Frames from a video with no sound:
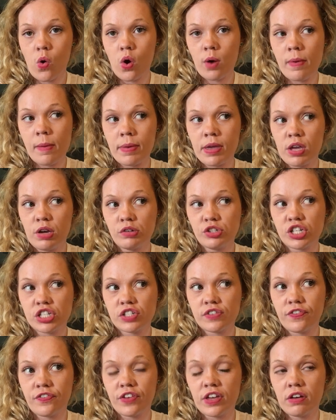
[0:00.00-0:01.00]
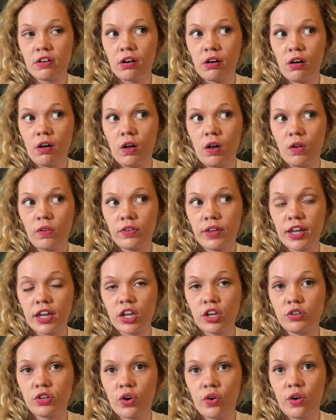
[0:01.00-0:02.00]
Or maybe you just feel
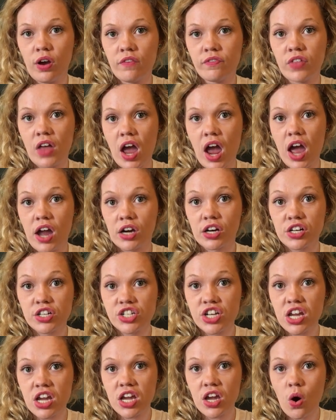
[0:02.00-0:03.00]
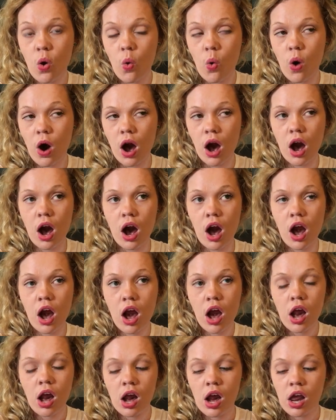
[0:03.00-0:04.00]
like you don't have the energy, or
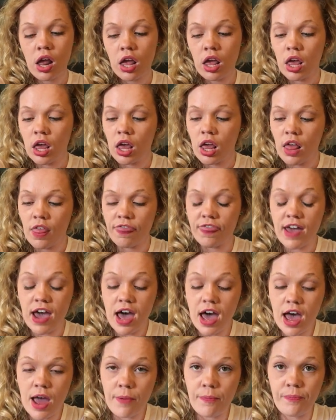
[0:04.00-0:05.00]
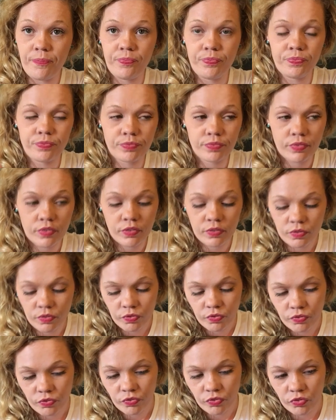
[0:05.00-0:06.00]
that
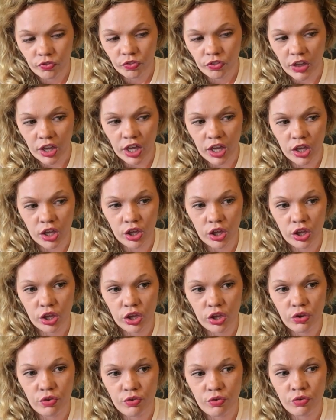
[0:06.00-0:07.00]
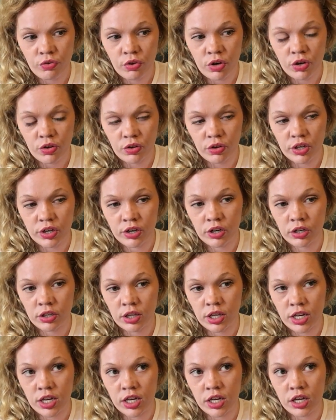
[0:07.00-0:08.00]
like you
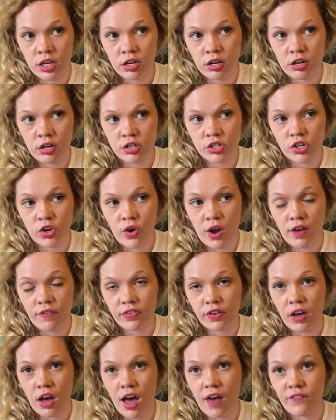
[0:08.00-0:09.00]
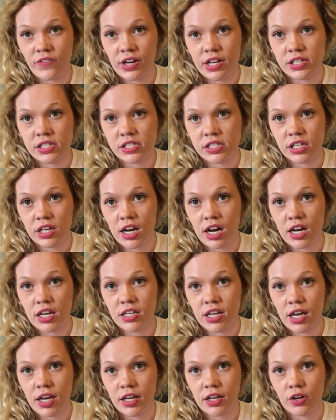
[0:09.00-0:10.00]
literally don't have the confidence to get
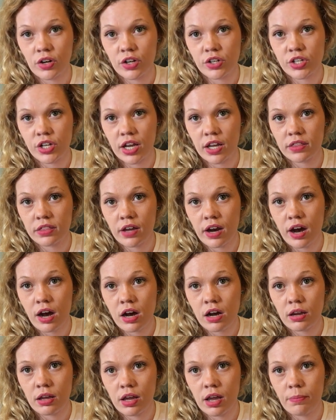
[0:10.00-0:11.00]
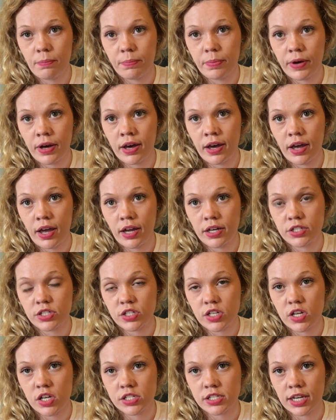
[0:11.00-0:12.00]
it done or to get there. But
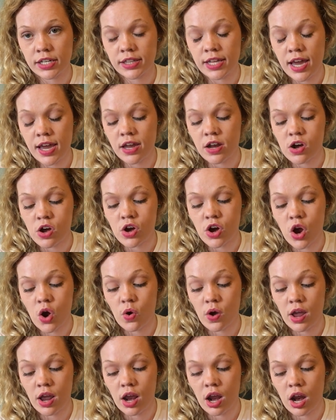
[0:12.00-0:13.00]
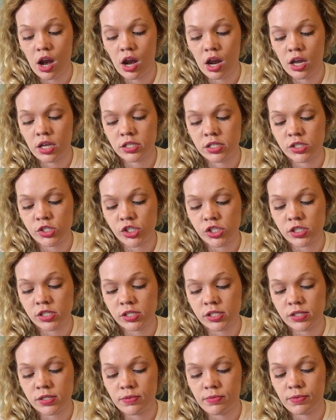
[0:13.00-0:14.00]
it's like that inner knowing is
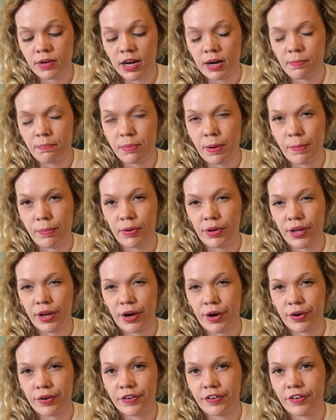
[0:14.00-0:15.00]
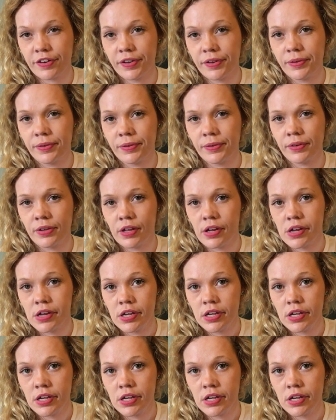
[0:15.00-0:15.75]
just kind of bubbling under you.